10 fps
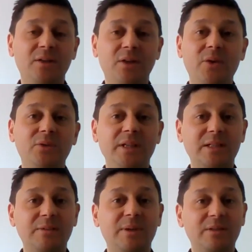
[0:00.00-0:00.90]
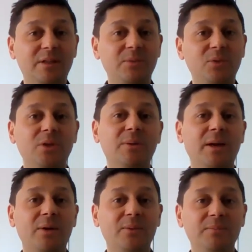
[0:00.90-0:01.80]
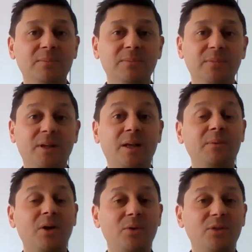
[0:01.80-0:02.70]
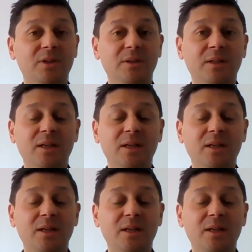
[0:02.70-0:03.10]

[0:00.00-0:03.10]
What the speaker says: Those are the aspects that I'm talking about, that I'm coaching,